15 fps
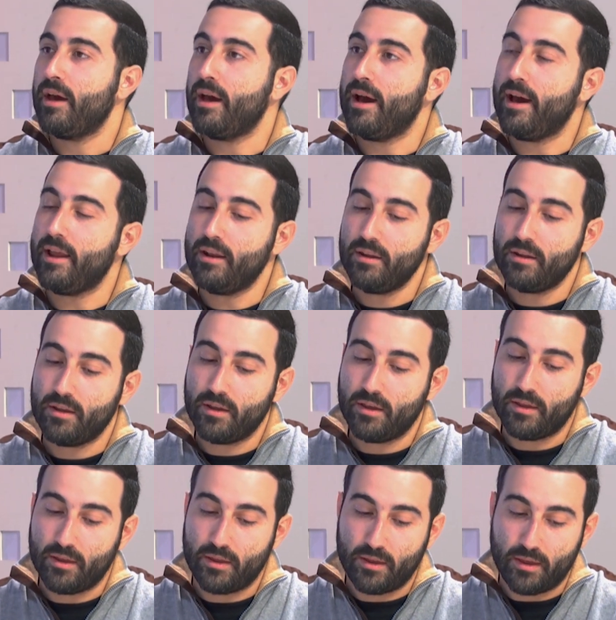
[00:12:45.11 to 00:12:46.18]
And
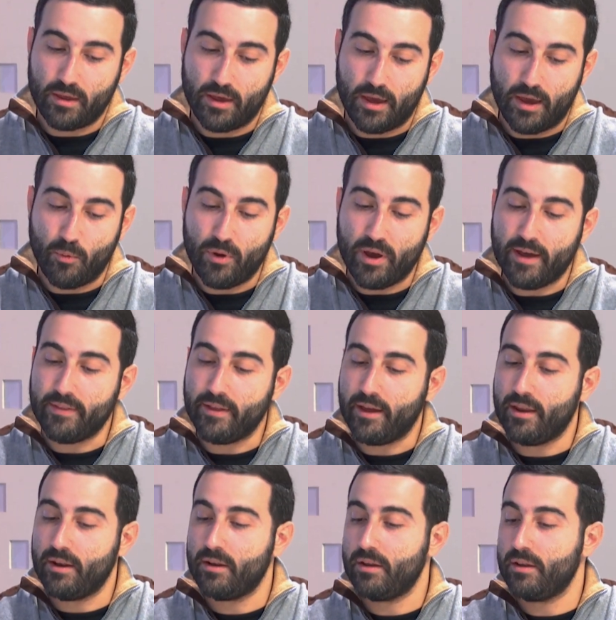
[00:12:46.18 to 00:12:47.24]
we had
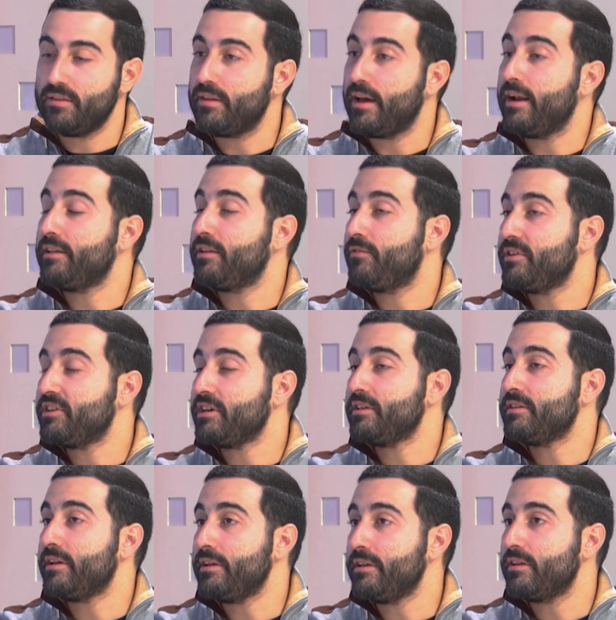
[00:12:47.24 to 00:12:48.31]
an artificial
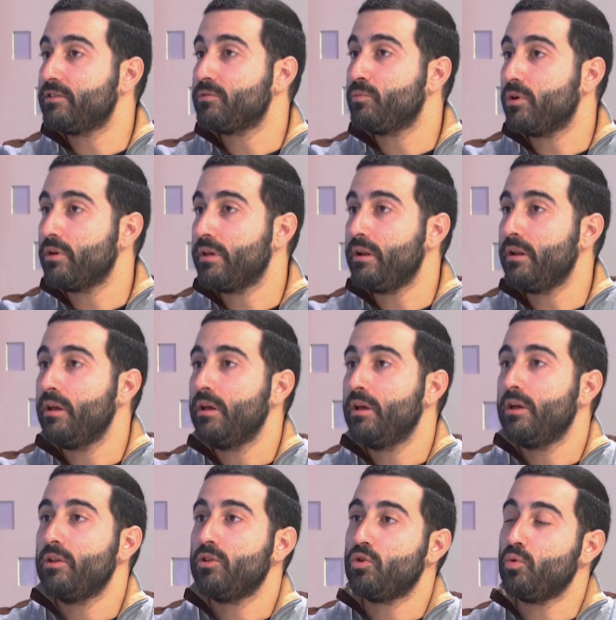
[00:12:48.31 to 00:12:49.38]
intelligence model
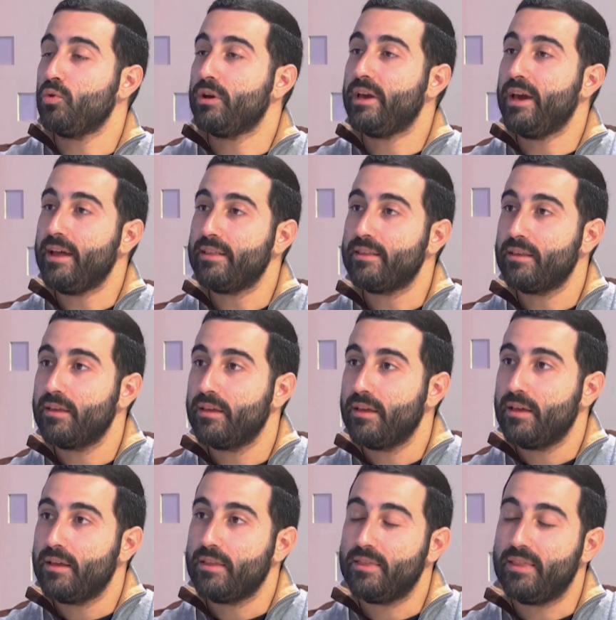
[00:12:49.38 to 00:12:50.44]
to get
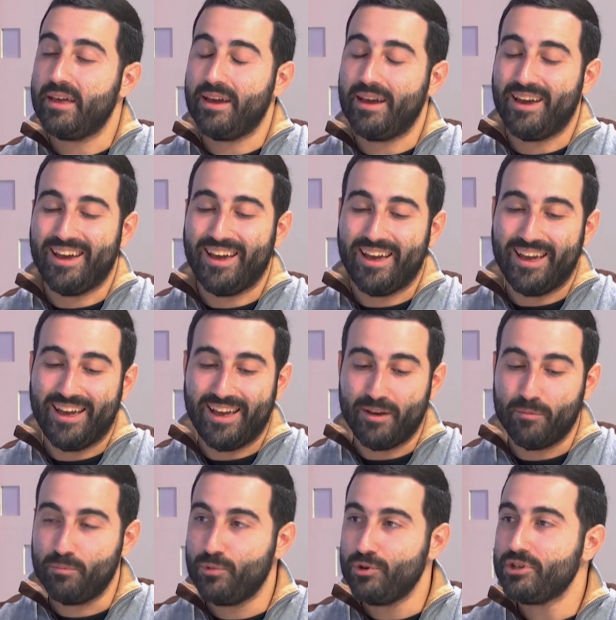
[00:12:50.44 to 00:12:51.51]
the
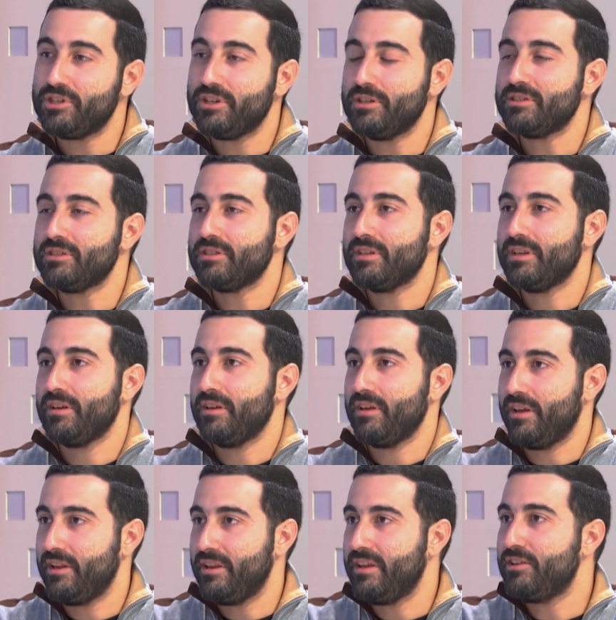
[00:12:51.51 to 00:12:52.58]
bushes
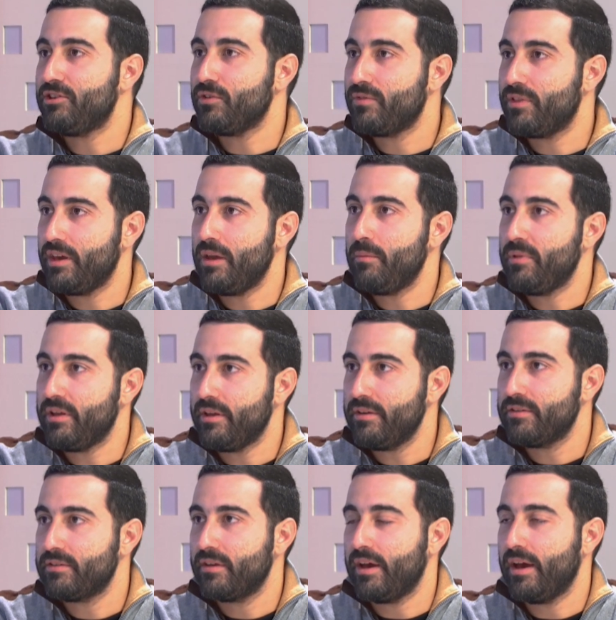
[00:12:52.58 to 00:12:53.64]
in each of the
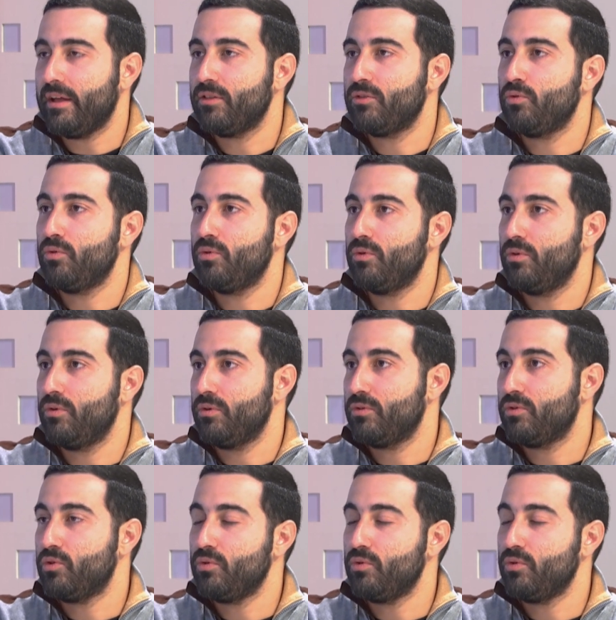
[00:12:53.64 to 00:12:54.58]
images, and to